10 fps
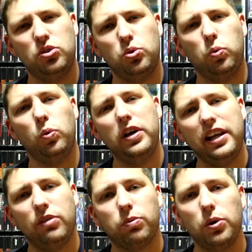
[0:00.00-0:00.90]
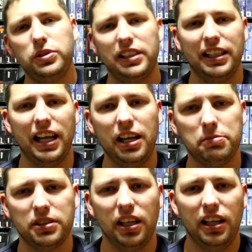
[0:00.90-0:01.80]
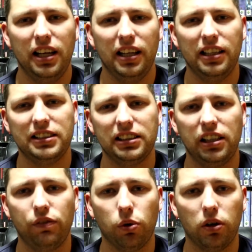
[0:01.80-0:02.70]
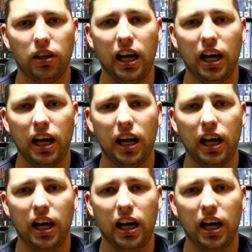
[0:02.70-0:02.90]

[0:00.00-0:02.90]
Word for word: 20 grossing games in the 64